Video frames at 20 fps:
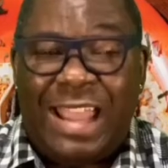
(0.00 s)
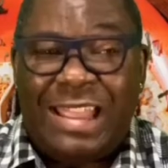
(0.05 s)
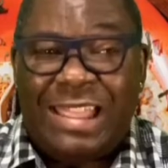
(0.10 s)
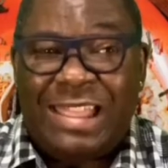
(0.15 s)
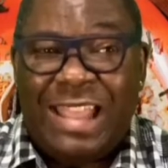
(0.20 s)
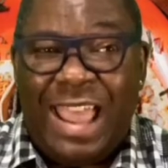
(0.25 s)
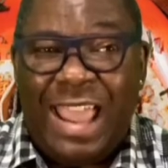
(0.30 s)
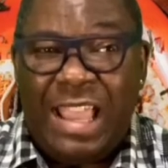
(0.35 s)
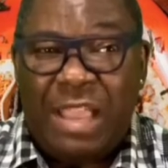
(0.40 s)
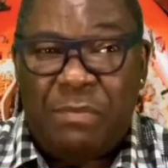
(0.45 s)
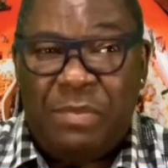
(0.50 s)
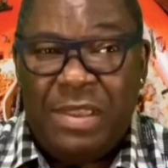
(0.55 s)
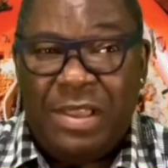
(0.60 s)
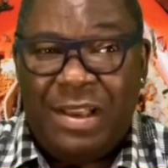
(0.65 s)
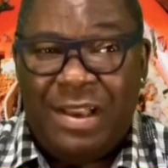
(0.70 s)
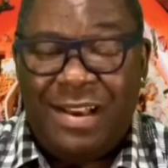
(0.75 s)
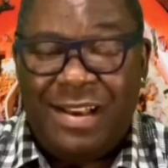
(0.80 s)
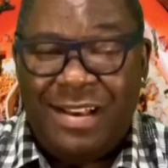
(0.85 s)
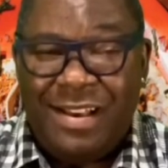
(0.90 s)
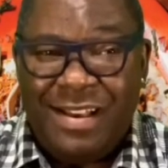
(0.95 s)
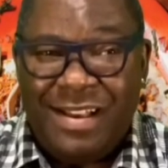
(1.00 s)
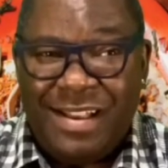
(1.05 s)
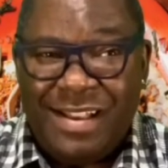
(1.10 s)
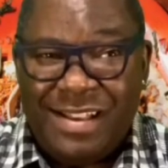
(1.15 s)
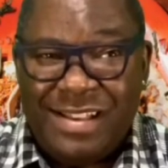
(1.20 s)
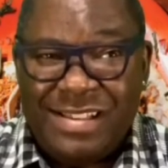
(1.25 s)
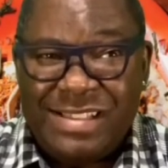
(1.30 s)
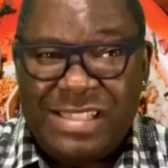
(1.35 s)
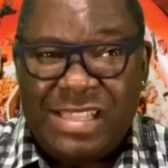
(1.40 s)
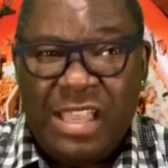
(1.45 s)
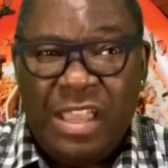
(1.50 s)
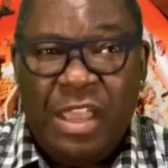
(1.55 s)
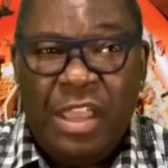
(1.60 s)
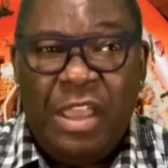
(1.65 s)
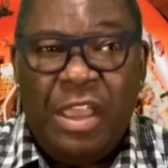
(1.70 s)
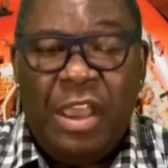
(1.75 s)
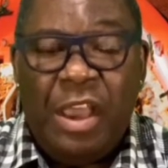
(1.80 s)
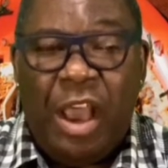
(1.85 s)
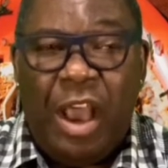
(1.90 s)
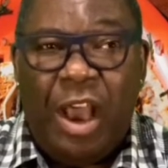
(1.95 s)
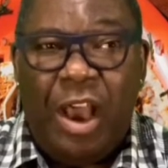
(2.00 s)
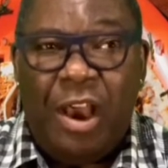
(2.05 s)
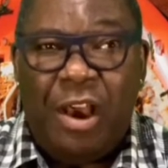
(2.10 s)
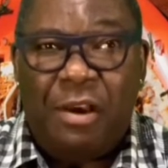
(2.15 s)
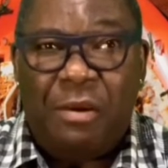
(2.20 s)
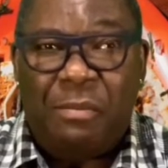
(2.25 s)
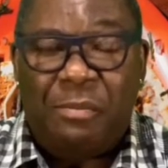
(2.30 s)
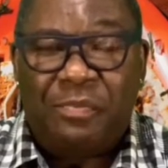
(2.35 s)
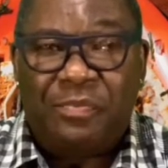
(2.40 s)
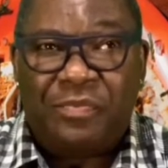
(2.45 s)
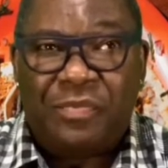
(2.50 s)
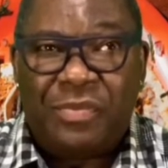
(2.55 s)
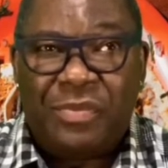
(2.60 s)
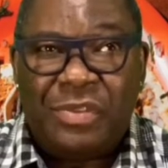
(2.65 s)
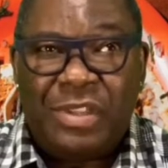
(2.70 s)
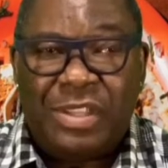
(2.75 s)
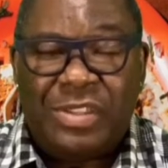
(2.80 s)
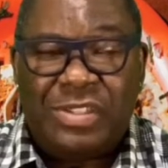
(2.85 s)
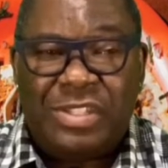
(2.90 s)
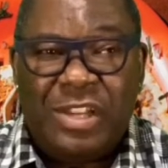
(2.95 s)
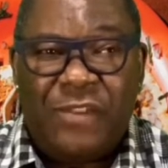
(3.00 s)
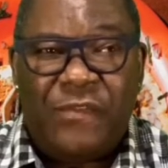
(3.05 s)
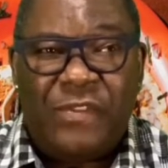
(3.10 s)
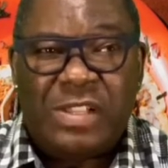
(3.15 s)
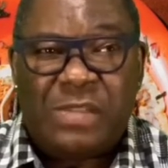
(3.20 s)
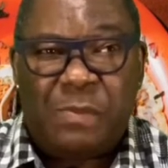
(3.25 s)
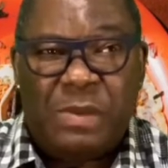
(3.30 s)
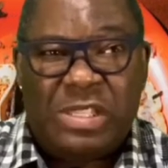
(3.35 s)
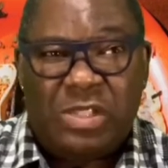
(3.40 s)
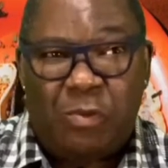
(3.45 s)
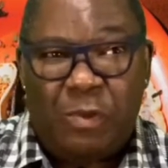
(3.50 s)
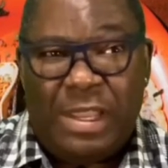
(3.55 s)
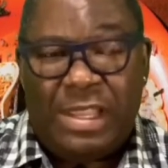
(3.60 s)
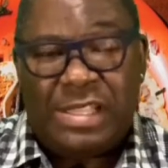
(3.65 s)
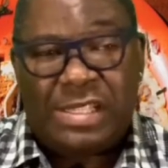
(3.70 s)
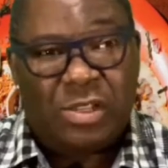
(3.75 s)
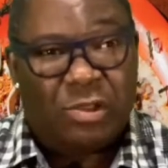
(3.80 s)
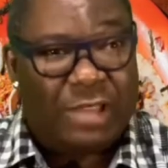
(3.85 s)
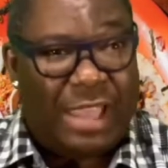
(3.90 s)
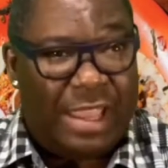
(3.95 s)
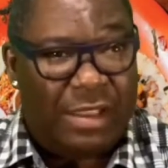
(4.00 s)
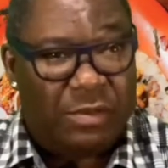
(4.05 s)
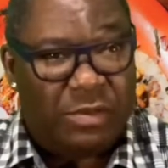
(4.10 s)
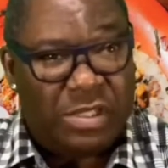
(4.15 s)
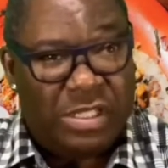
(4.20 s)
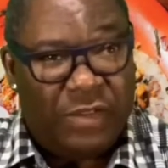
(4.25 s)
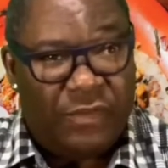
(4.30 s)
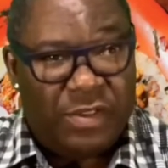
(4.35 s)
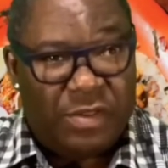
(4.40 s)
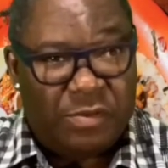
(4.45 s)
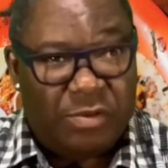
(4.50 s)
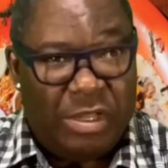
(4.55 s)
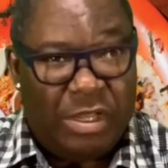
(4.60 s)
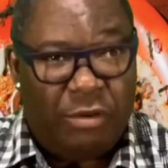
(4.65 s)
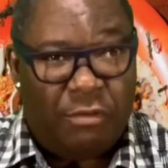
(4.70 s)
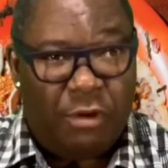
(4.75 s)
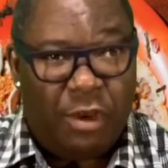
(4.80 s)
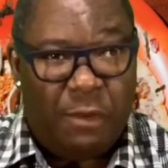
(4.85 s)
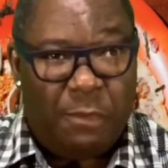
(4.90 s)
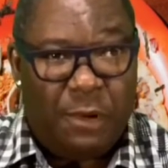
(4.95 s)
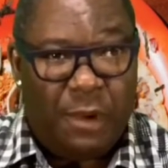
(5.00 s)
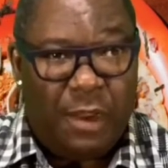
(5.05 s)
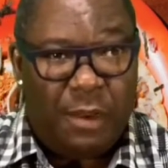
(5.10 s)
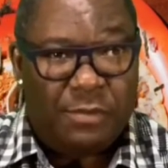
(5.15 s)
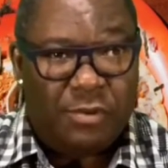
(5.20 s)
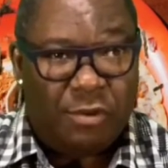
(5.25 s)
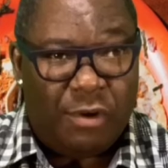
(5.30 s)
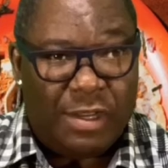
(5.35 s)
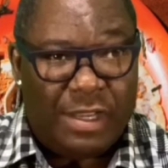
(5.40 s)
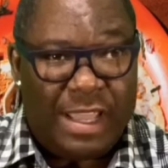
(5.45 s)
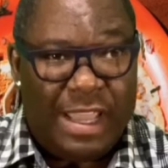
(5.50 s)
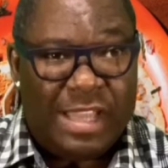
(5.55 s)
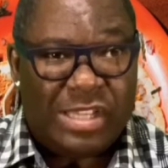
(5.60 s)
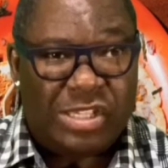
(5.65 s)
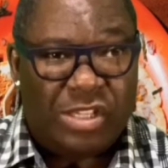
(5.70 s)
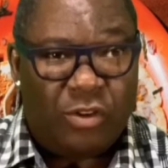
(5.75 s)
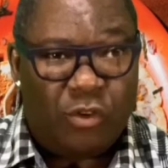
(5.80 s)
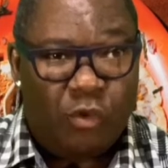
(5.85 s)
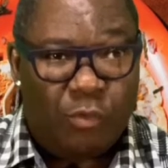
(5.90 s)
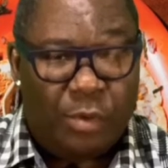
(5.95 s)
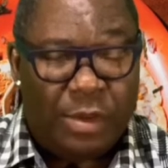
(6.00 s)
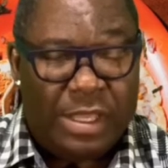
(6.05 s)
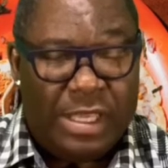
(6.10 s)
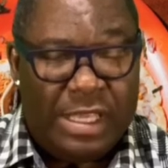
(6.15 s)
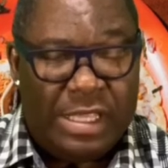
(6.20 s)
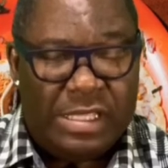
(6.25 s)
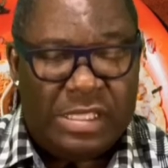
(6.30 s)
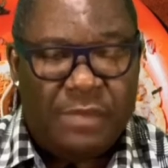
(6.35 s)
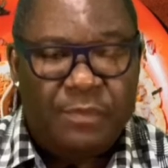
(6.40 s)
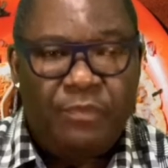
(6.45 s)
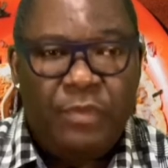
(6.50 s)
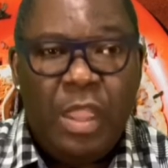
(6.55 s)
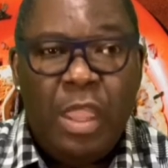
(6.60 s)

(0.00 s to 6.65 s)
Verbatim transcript: like because um, the difference between, so like difference between Grubhub, DoorDash, and Uber Eats.